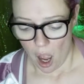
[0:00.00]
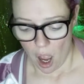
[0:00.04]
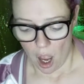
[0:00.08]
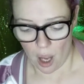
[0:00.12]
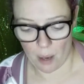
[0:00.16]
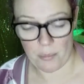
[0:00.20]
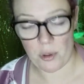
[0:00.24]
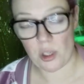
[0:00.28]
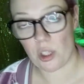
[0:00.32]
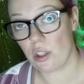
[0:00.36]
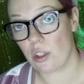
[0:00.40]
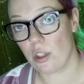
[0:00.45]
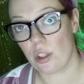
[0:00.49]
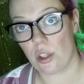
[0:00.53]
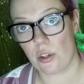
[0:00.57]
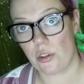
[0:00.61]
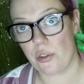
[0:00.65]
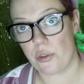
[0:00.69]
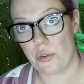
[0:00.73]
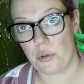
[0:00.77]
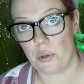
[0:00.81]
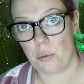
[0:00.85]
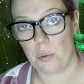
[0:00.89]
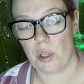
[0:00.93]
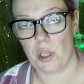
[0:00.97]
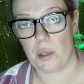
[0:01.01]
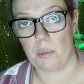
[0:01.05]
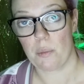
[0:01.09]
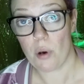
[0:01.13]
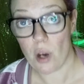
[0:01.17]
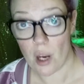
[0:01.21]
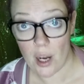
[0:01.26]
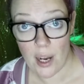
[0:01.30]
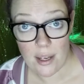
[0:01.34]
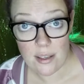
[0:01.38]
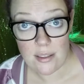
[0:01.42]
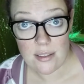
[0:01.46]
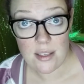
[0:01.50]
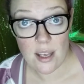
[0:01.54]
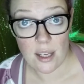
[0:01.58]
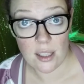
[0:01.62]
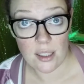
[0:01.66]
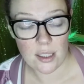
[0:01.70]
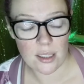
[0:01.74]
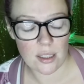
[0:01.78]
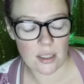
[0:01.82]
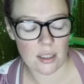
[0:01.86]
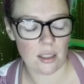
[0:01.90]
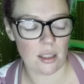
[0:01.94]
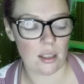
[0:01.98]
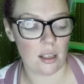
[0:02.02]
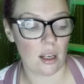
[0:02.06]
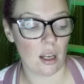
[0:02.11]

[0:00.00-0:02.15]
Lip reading: I'm not gonna go through what the products are.